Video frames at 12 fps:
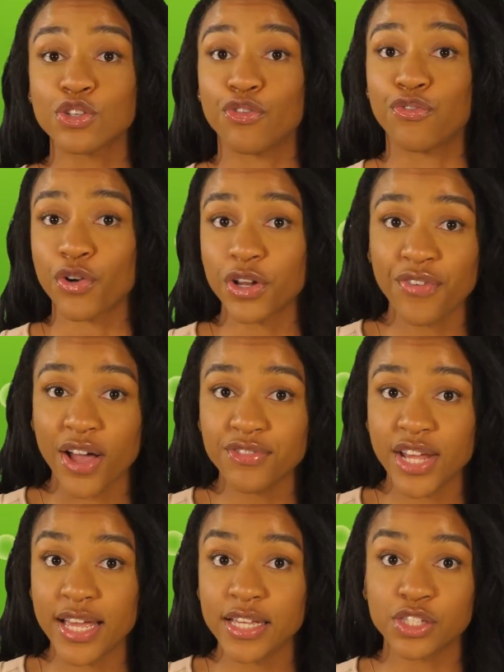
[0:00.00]
So 45
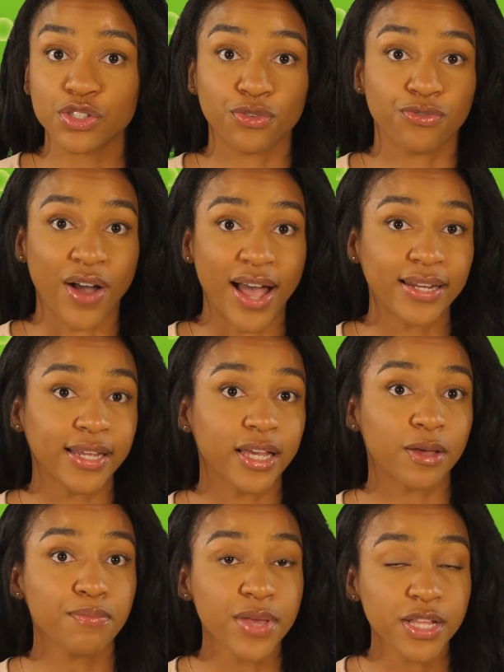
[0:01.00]
days to find and
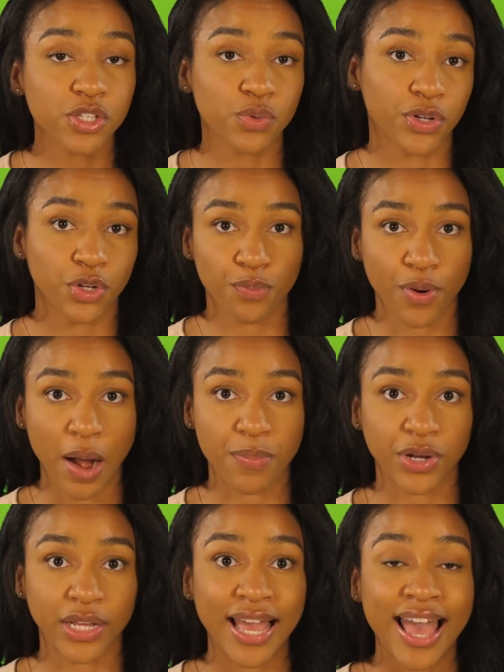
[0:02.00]
commit to a new
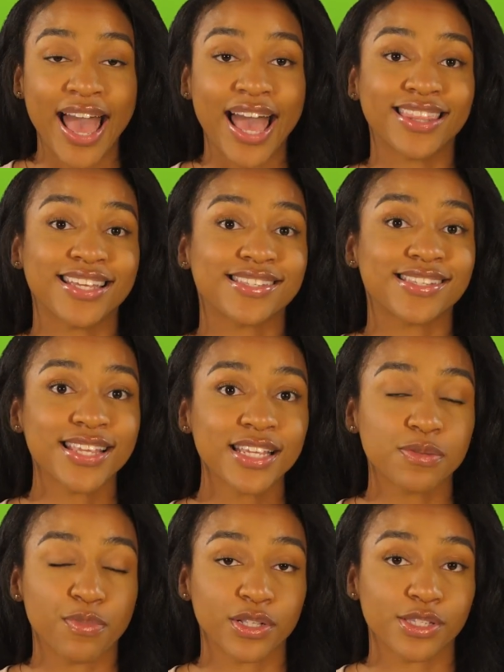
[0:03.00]
property, and then
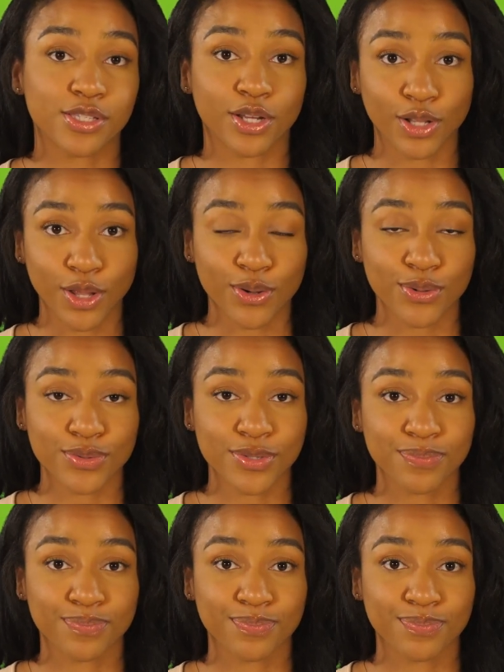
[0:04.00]
6 months to close.